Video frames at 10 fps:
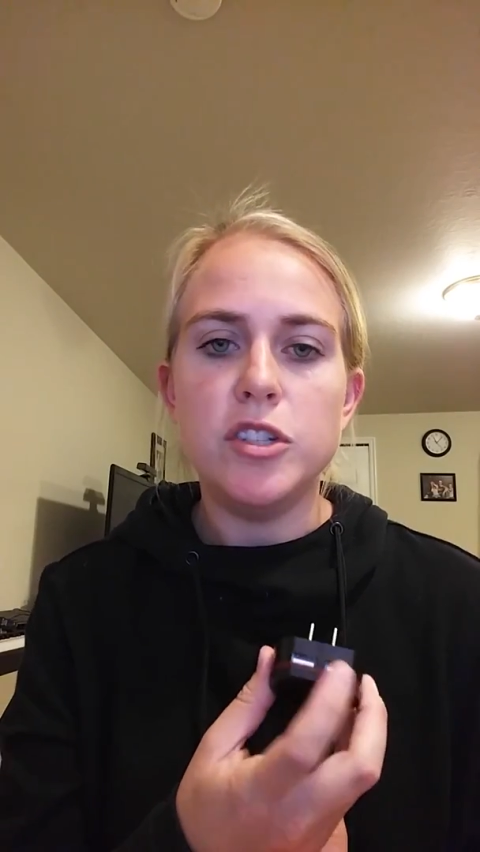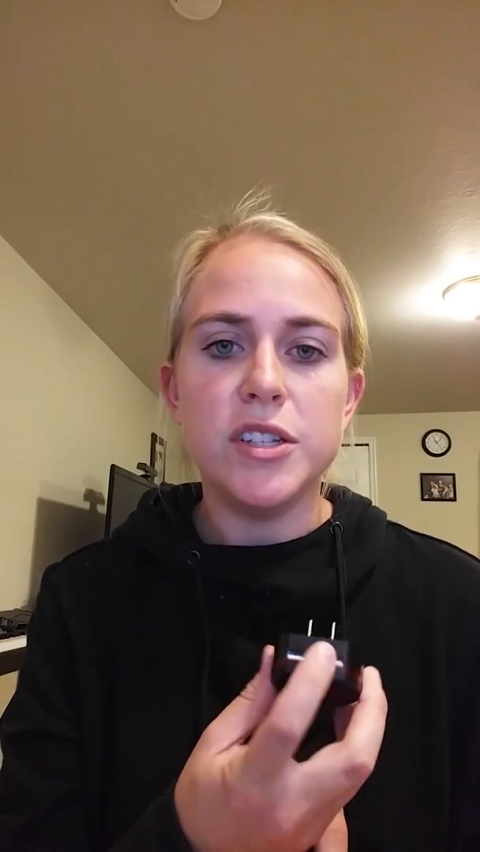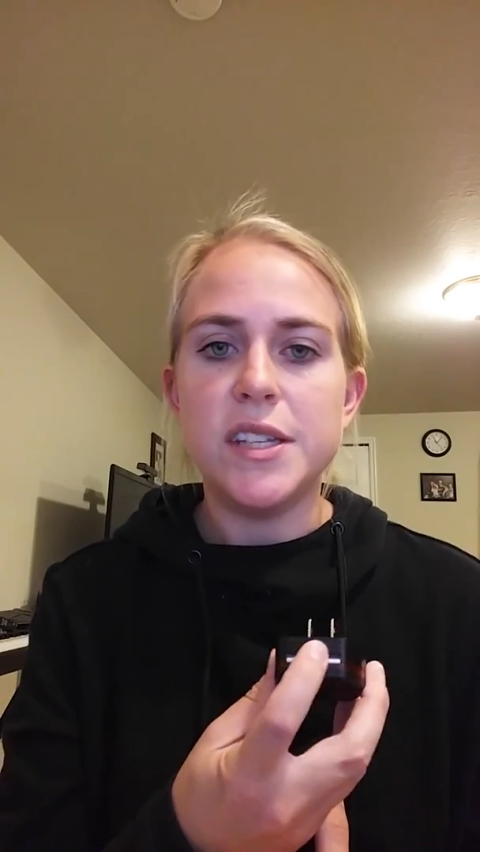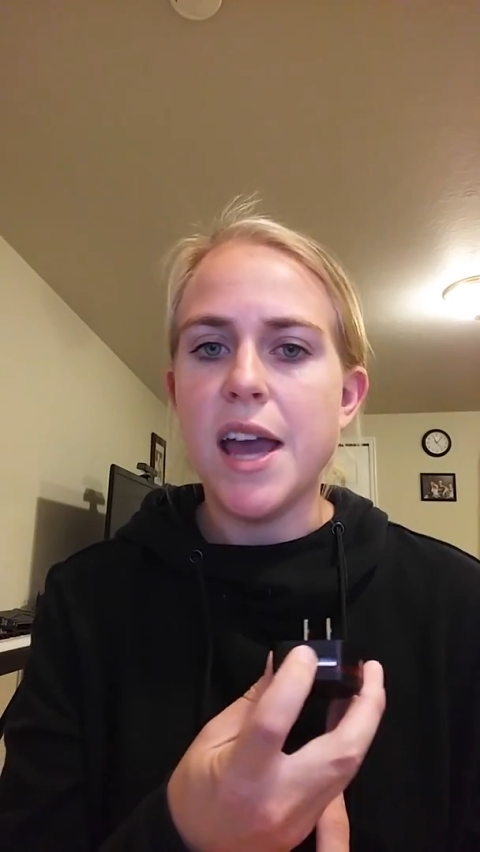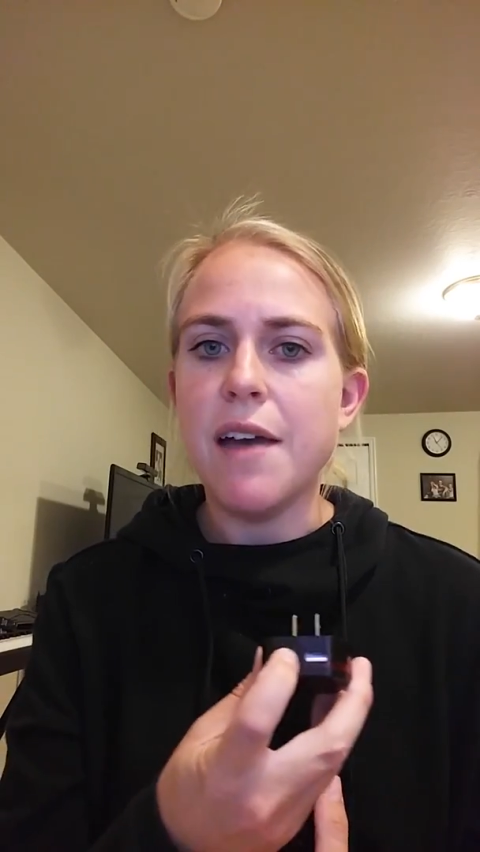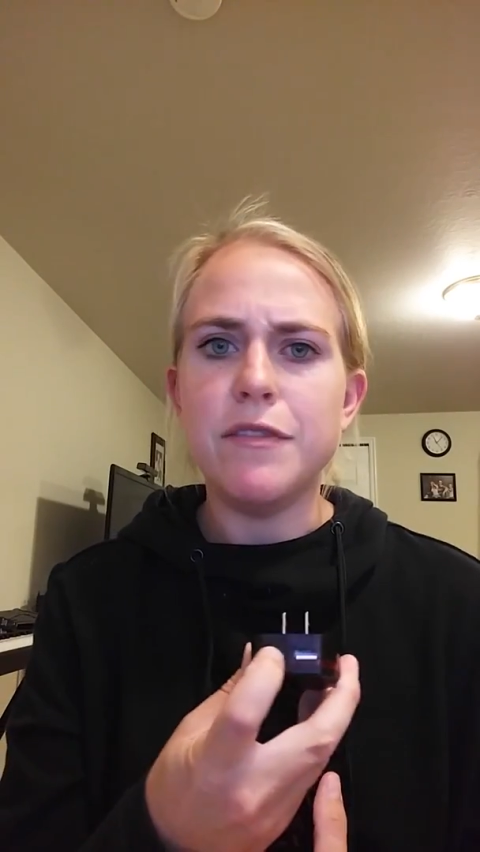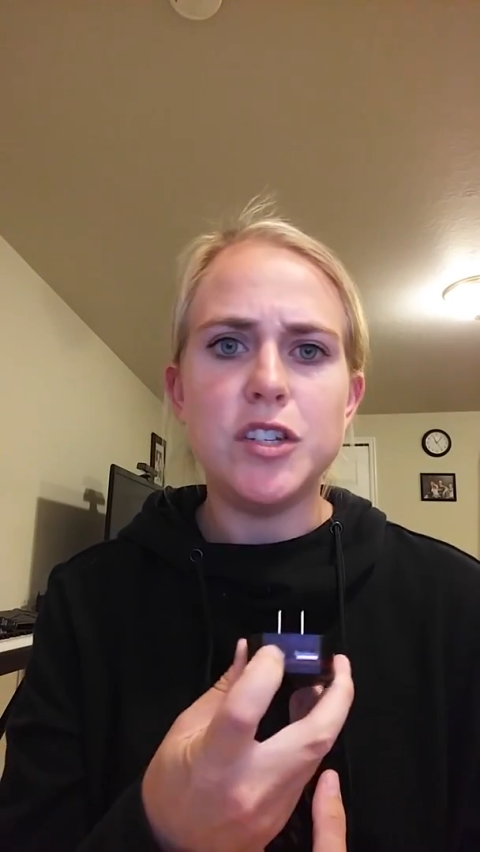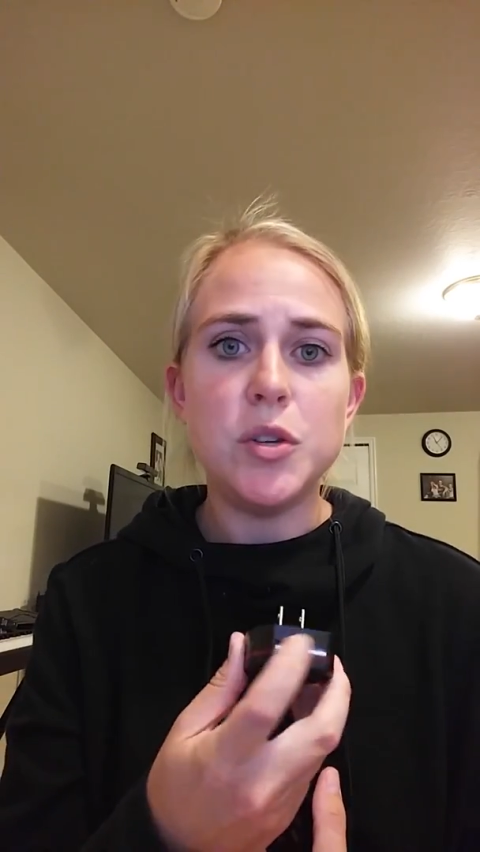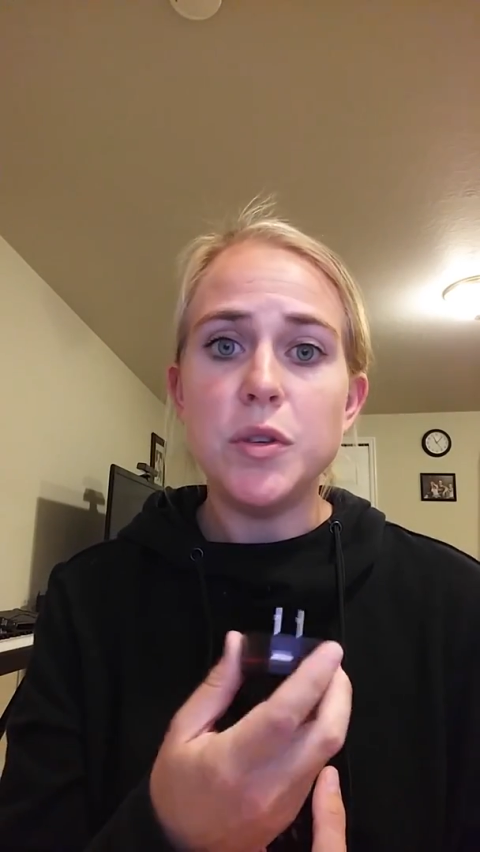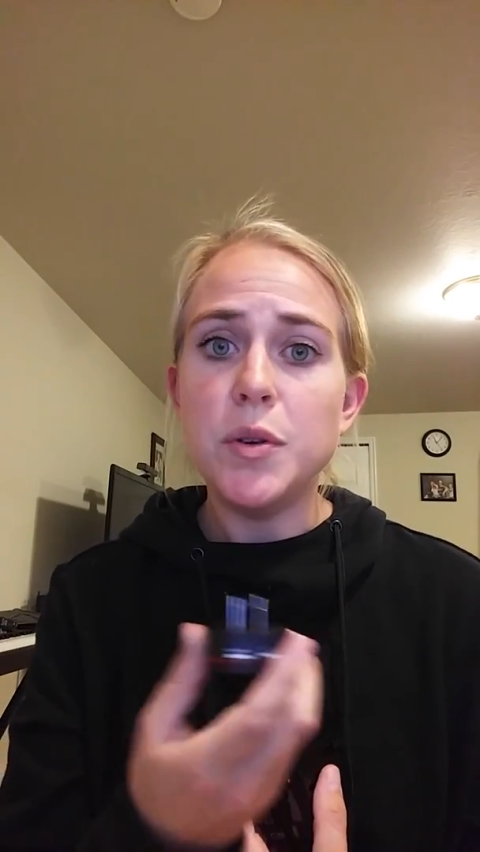just have
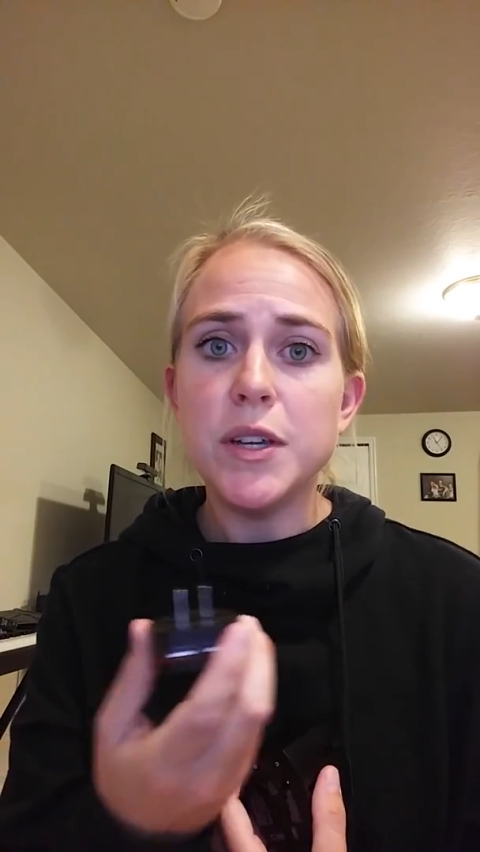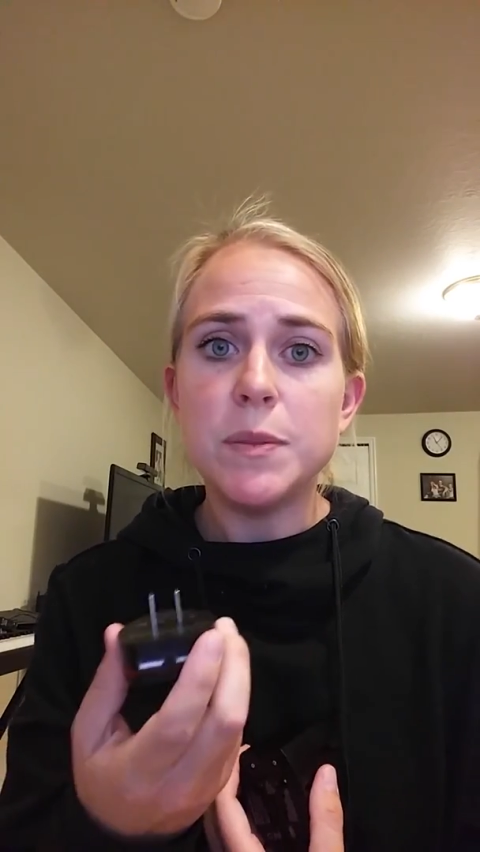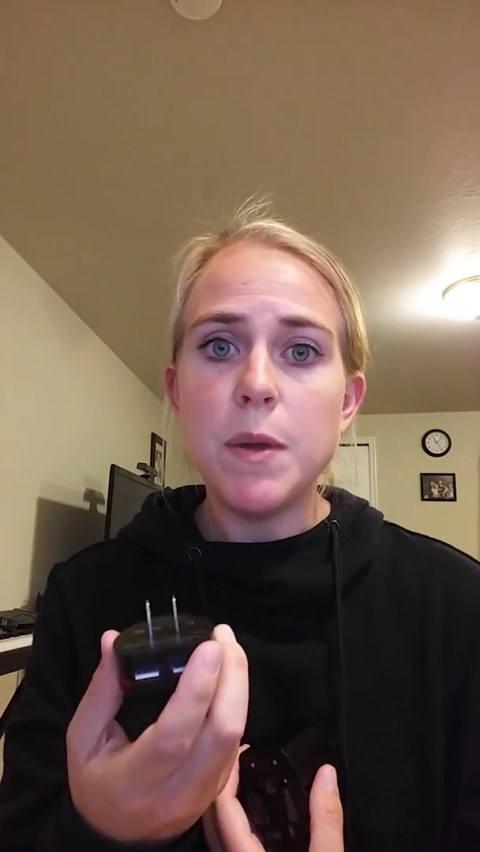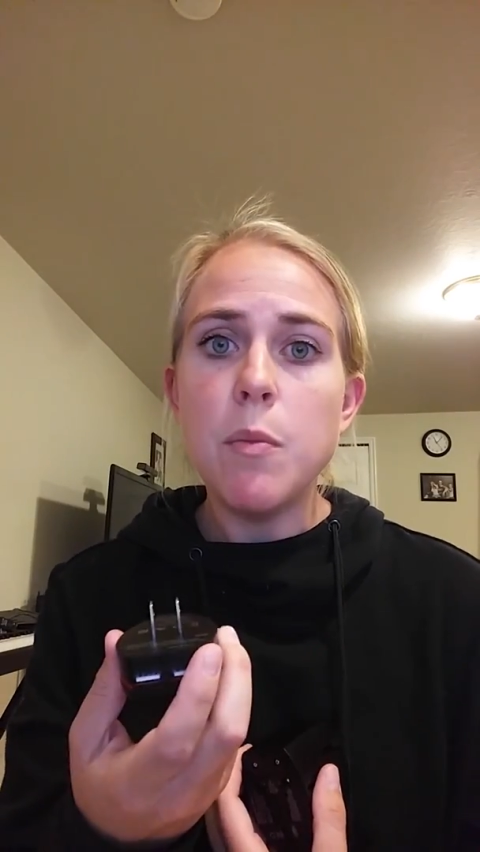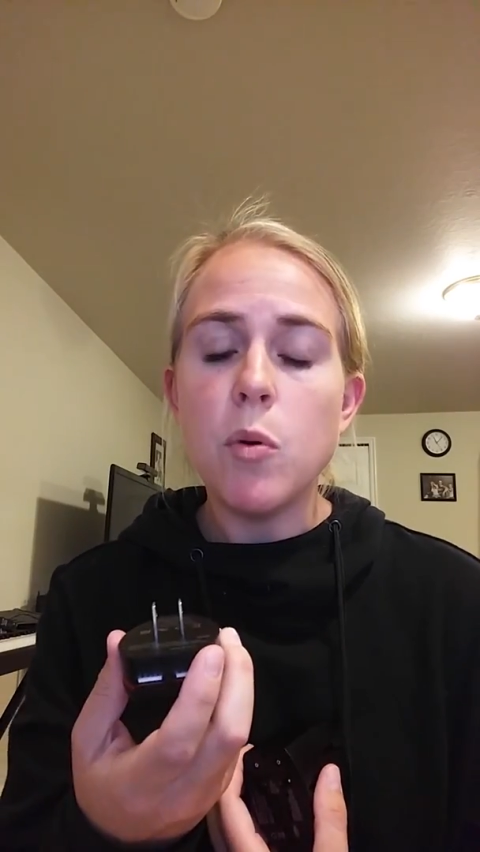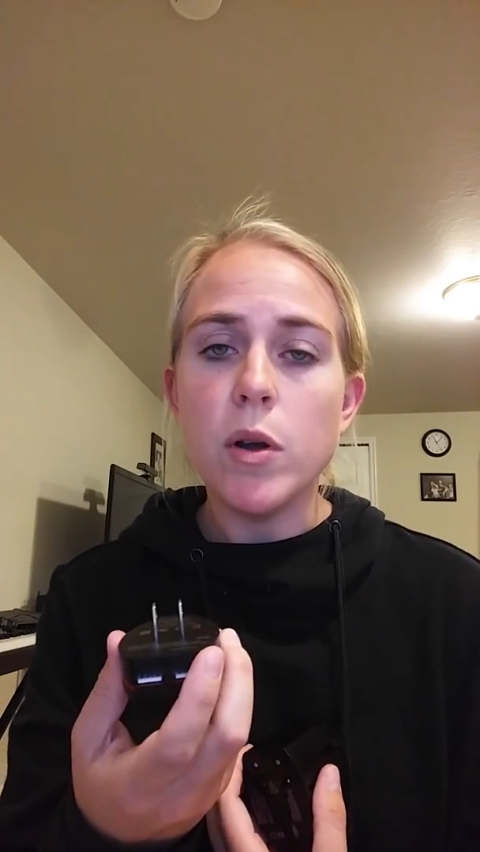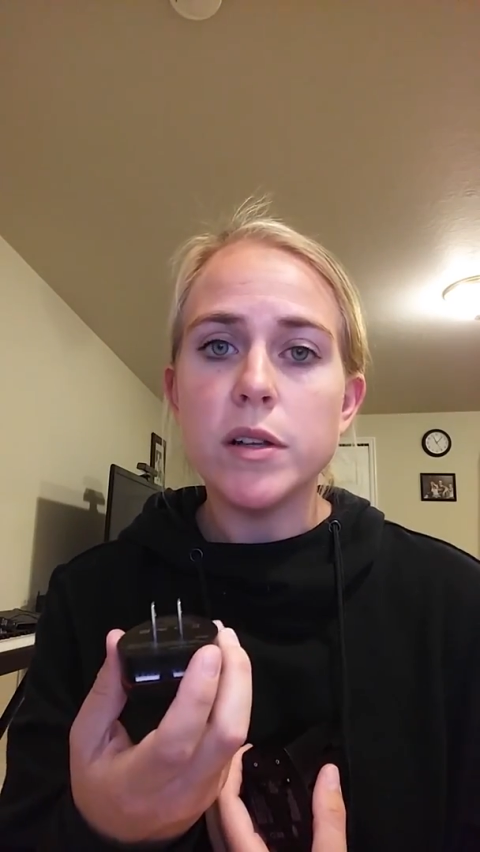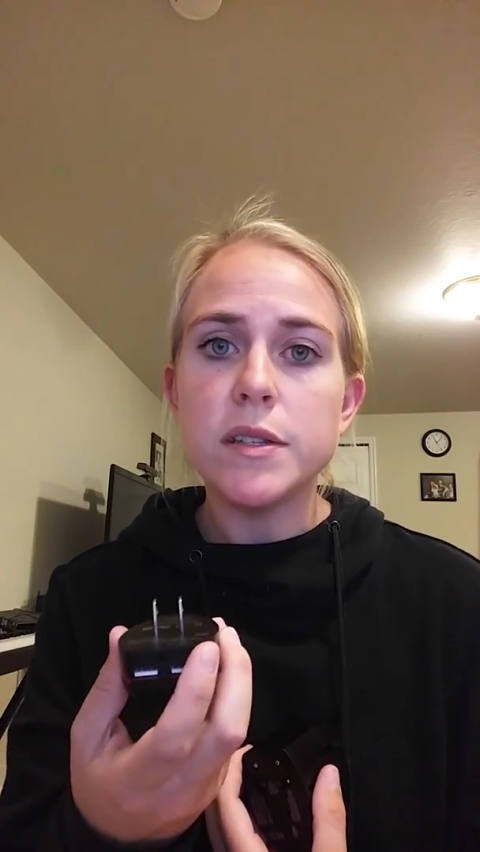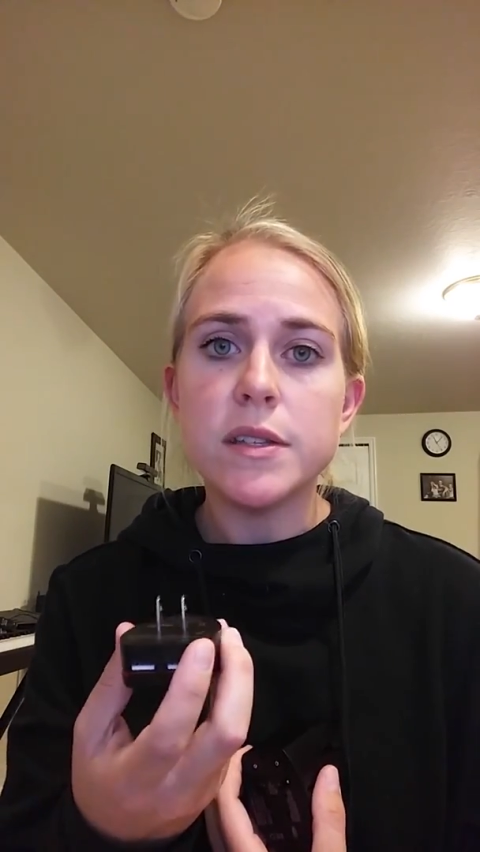two USB ports.